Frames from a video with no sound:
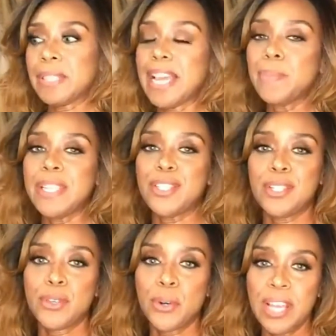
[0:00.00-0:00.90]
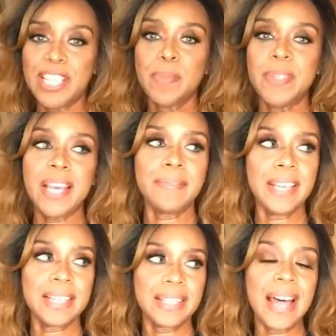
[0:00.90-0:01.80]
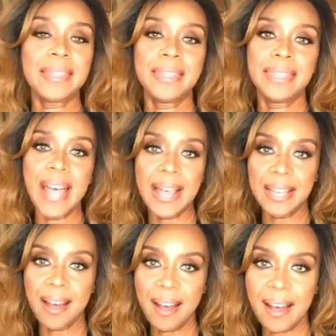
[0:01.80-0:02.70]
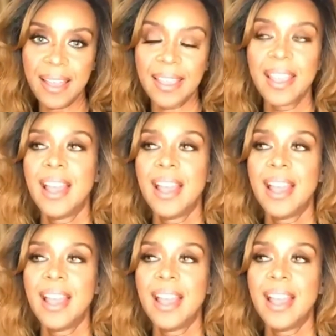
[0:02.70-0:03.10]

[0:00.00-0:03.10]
that means your SPF is not that high.